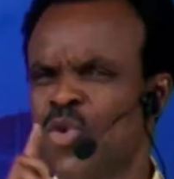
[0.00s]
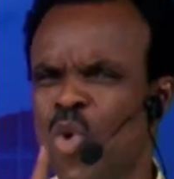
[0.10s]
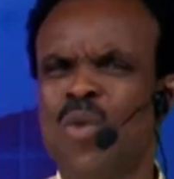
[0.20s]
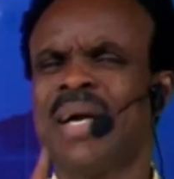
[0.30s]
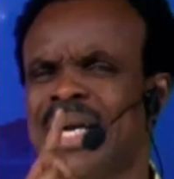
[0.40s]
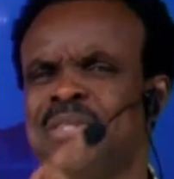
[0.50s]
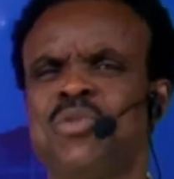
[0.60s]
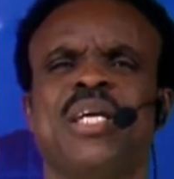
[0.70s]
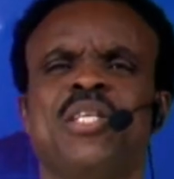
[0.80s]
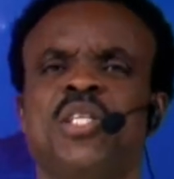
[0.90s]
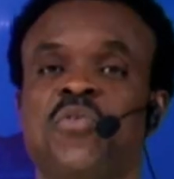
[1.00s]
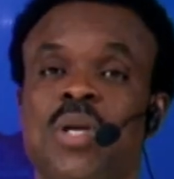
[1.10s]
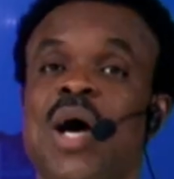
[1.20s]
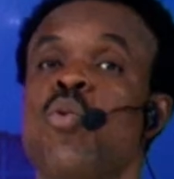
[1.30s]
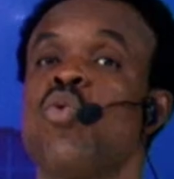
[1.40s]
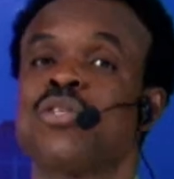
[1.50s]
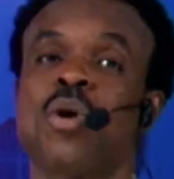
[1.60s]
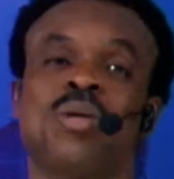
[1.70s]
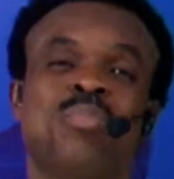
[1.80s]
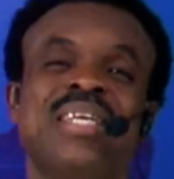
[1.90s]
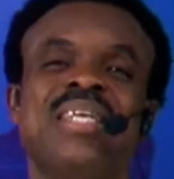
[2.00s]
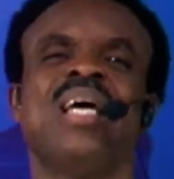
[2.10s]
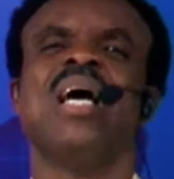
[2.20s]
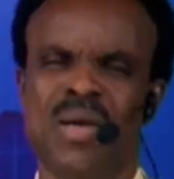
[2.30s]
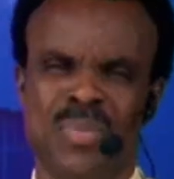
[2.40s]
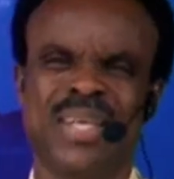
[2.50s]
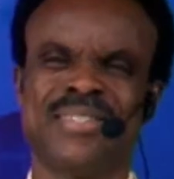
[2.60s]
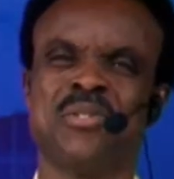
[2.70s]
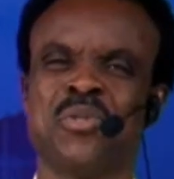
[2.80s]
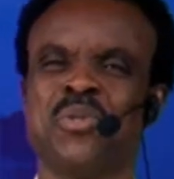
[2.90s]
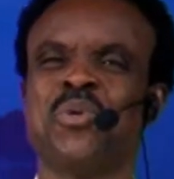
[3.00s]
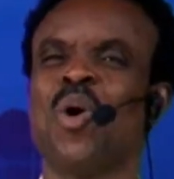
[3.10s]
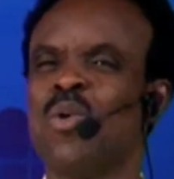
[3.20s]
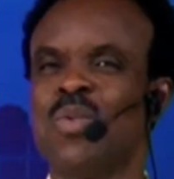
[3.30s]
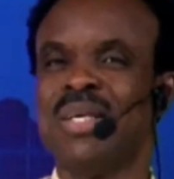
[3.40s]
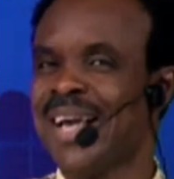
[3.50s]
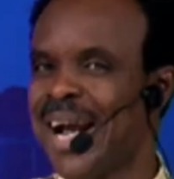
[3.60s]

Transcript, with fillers: Go back and do the needful, and what God be a blessing to you always.